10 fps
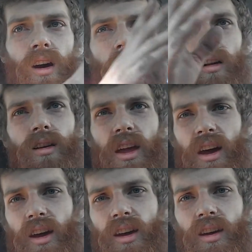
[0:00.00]

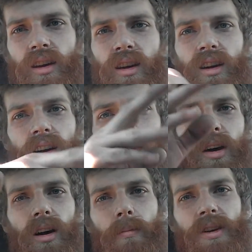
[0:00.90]
holiday
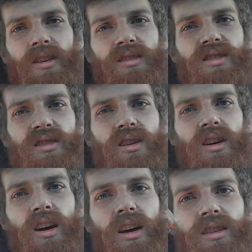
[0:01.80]
coming up, because
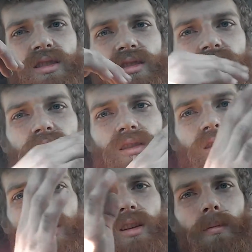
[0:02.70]
it's
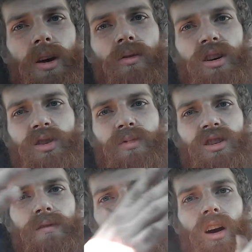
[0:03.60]
gonna be
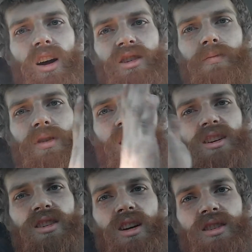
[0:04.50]
Christmas for us, but
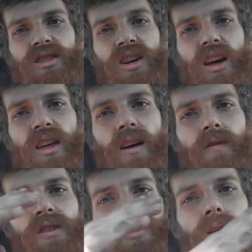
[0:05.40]
that's not to say that
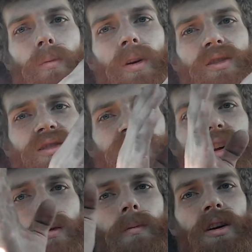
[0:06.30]
every single person
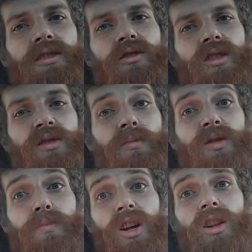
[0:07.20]
celebrates
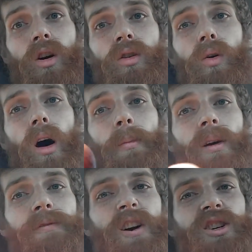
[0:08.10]
Christmas. But I know you all
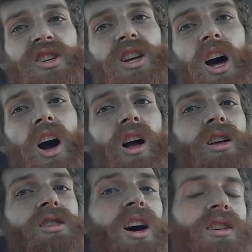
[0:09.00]
motherfuckers get a
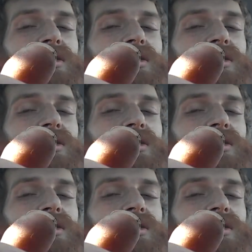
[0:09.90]
holiday,